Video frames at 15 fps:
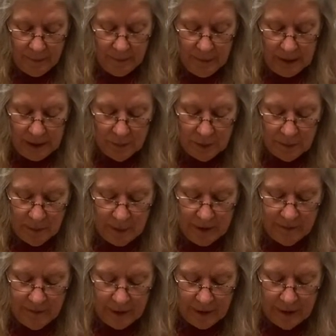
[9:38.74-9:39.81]
It would be
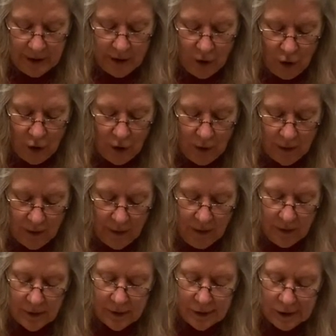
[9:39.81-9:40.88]
very
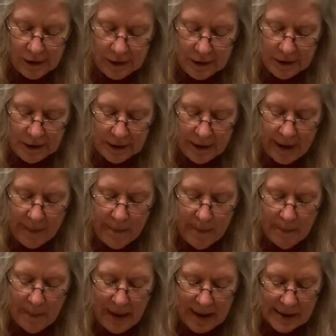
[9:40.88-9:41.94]
hard
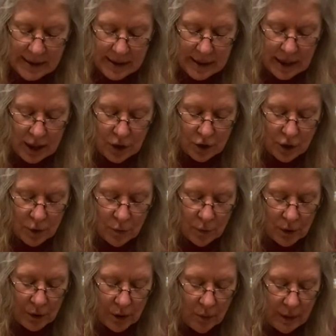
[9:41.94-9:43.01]
and messy to
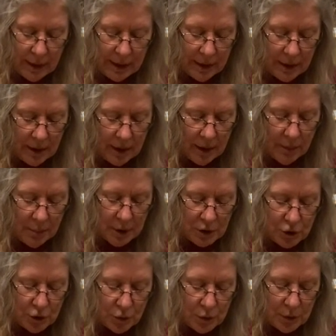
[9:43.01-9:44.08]
work with,
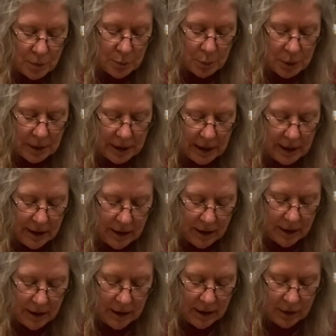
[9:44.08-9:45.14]
but you could put the
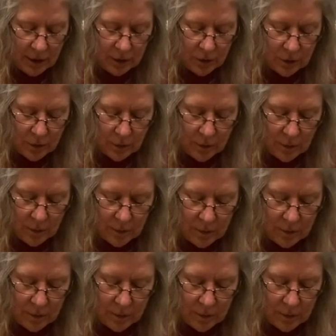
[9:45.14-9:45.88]
glue